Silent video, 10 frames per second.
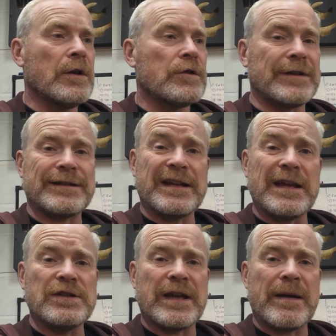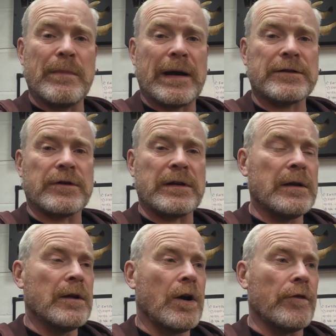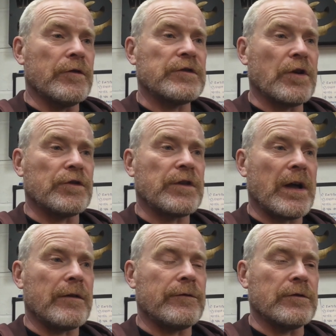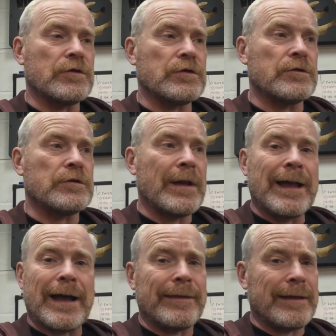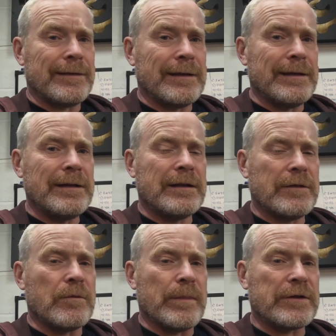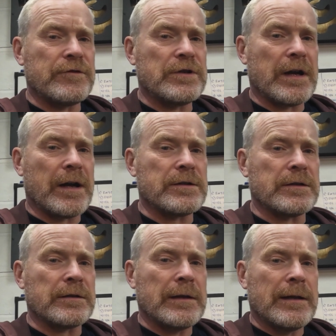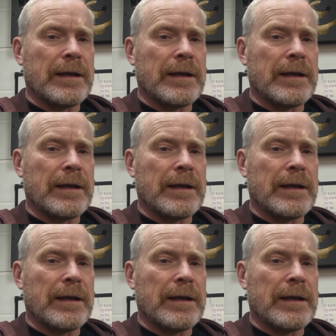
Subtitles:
So that's an AGM battery on the stop-start functions, and they need a different battery charger.